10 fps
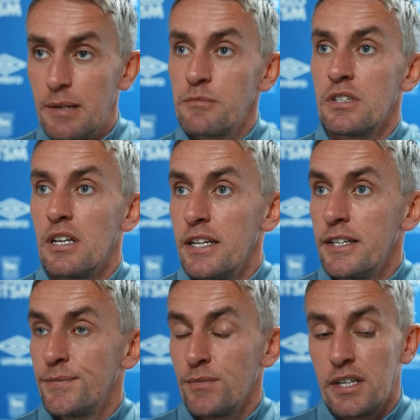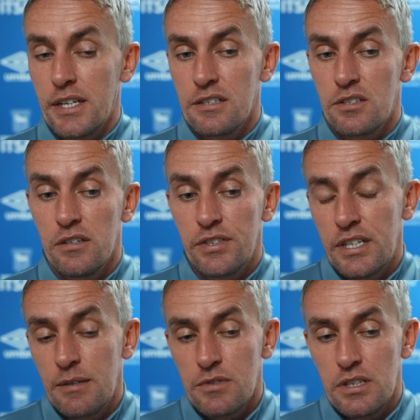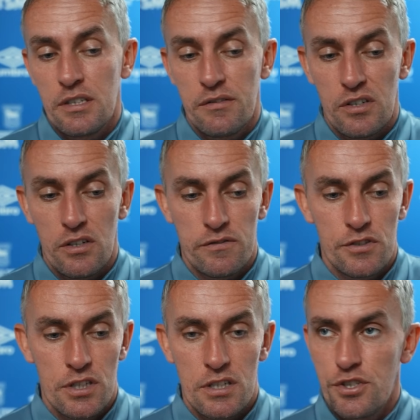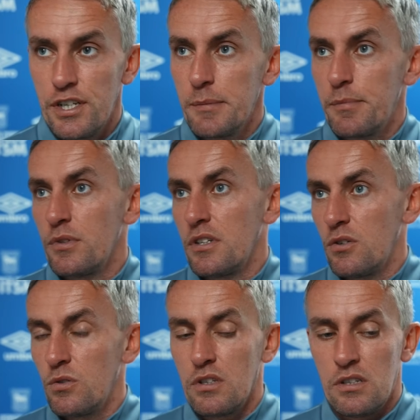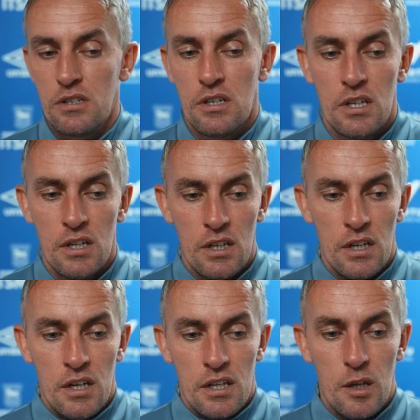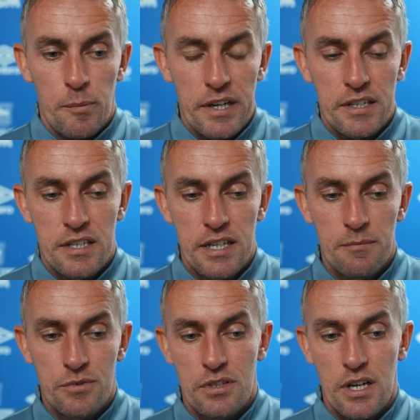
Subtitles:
teams in the league and against the other teams. They very often change shape when they go to the biggest teams.